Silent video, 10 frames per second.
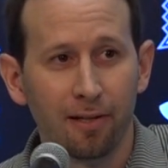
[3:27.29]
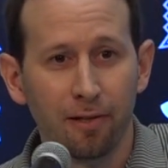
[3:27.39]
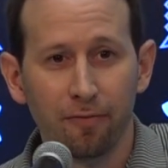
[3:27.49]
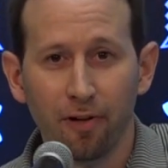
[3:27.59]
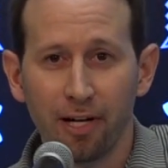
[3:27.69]

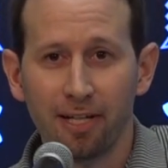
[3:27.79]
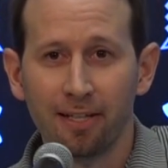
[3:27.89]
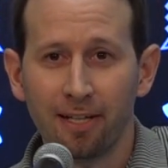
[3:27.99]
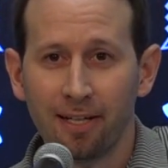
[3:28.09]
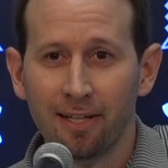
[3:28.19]
They're
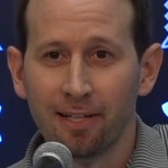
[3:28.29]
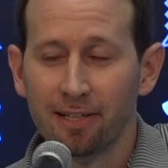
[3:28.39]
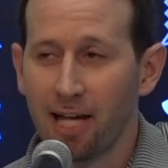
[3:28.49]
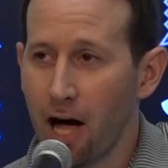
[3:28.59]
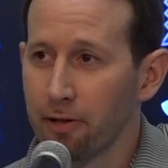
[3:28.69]
very
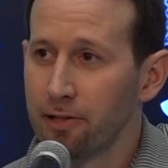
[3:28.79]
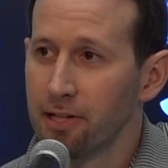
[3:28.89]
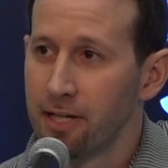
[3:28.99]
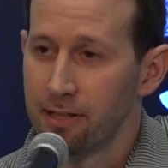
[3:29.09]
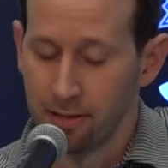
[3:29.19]

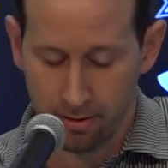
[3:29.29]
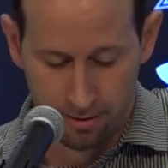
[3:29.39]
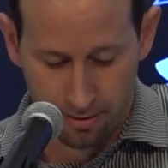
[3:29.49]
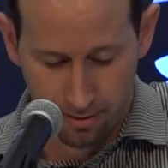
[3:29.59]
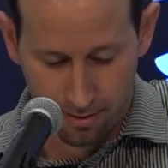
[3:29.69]
calculated
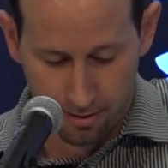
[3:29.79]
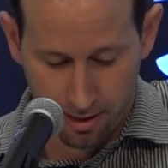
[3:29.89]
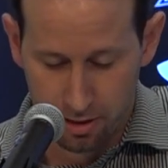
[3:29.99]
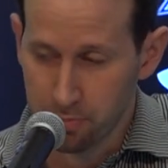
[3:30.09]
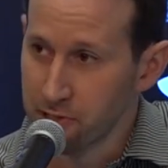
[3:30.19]

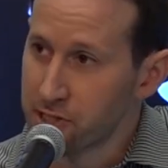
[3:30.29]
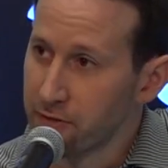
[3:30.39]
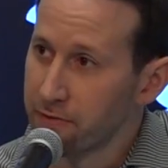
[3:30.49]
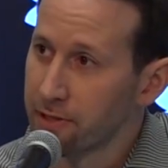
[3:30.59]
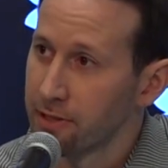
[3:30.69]
and
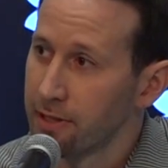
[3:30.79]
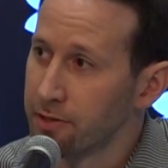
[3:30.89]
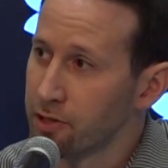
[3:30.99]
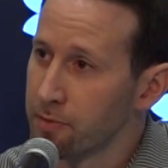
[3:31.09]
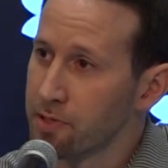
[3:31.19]
specific
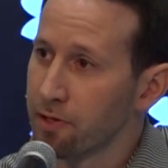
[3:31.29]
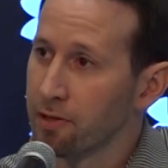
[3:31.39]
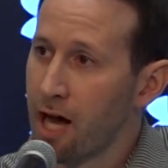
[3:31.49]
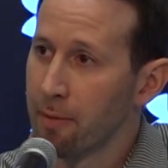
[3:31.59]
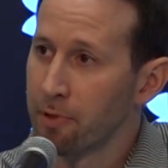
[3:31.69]
in terms of their
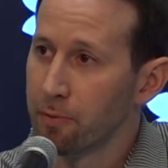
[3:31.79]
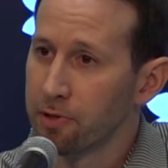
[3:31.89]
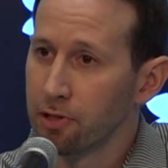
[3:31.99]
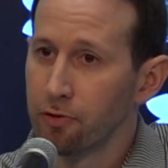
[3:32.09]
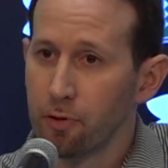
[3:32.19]
alignment
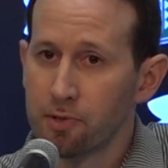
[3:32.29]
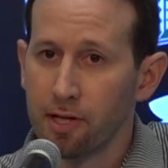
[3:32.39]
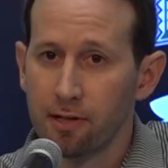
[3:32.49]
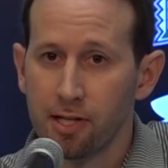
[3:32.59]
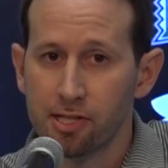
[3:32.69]
with the groups
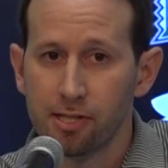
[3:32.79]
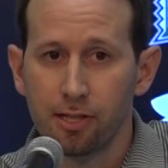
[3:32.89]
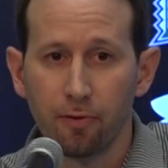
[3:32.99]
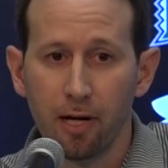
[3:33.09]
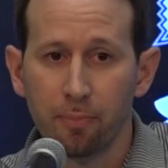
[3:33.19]
that they
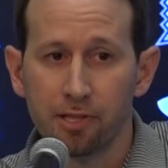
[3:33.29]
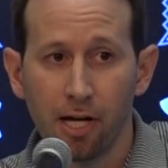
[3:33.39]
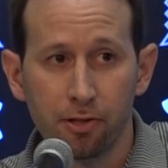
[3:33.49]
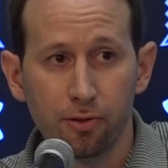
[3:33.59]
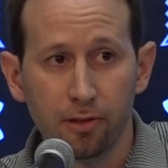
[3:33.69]
see great
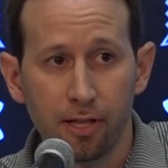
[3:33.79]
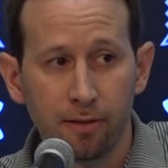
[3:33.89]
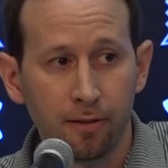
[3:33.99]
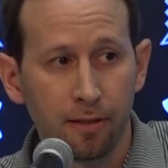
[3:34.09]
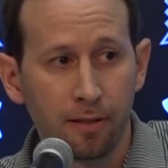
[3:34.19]
potential in.